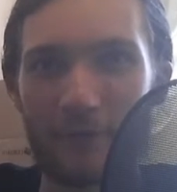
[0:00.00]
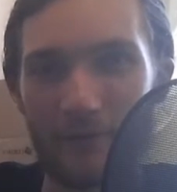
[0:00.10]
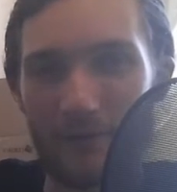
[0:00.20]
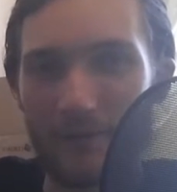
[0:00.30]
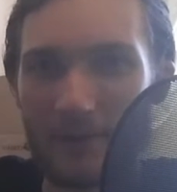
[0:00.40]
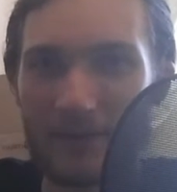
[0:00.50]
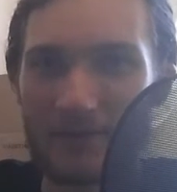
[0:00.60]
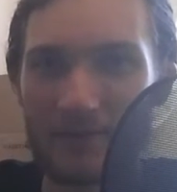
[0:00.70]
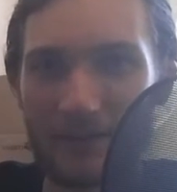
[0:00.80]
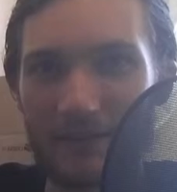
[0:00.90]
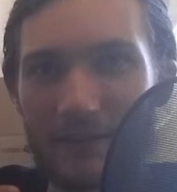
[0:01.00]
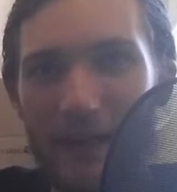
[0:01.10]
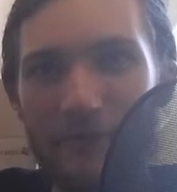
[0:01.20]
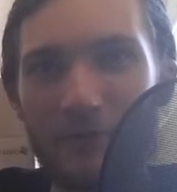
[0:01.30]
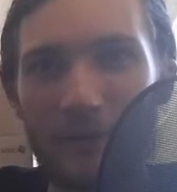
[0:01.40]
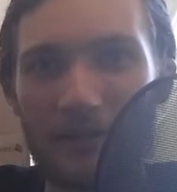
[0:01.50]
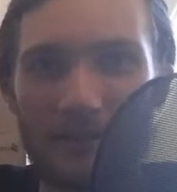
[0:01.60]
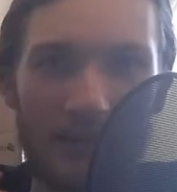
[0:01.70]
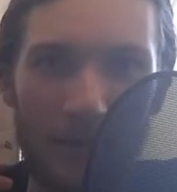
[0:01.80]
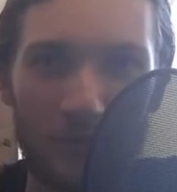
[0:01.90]
so like everyone can
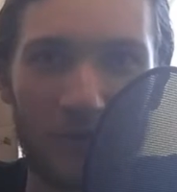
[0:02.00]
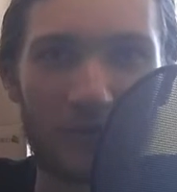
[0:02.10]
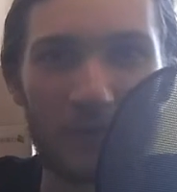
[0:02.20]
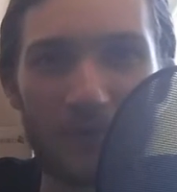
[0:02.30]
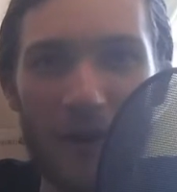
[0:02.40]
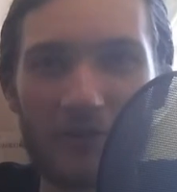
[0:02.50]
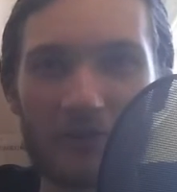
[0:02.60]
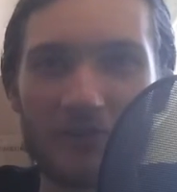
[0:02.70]
upload their models,